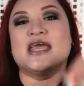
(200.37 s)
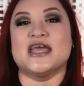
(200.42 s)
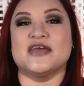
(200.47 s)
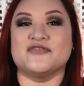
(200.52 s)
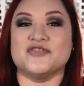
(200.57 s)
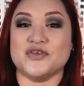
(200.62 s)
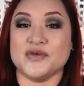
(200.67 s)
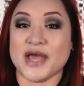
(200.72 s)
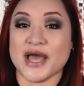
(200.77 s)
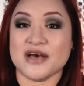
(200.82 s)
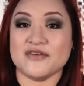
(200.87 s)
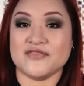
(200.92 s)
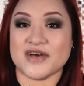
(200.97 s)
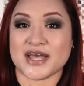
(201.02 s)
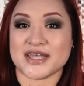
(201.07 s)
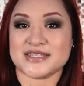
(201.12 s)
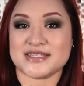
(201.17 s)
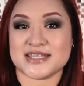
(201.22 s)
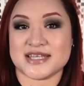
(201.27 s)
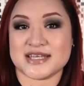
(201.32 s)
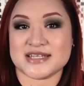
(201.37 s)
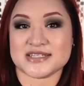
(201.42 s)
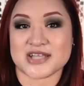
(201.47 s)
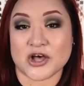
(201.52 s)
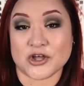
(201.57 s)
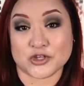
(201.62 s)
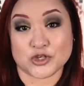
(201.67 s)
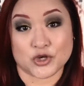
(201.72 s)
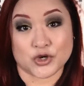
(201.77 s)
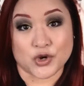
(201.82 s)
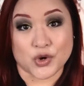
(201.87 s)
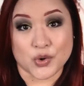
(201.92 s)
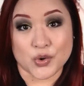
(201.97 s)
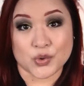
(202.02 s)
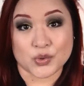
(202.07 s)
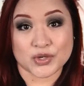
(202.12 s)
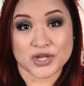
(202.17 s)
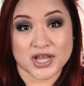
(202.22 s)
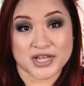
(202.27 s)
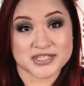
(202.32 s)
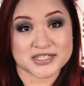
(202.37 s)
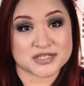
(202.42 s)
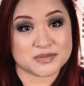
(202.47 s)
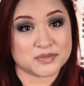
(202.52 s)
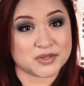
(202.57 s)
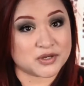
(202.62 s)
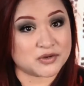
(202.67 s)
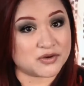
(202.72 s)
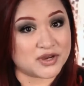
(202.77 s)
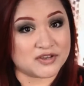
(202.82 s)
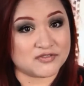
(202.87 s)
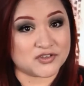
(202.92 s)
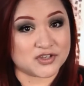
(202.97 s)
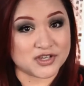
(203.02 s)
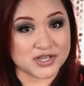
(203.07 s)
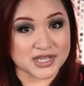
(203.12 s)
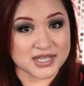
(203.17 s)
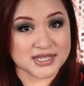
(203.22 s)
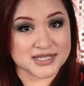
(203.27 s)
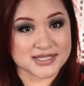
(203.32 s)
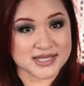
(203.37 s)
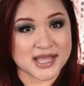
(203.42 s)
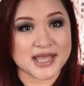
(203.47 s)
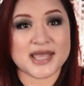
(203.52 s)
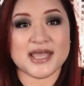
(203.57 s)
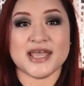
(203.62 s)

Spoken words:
If you have ideas on your own custom engraved goodies,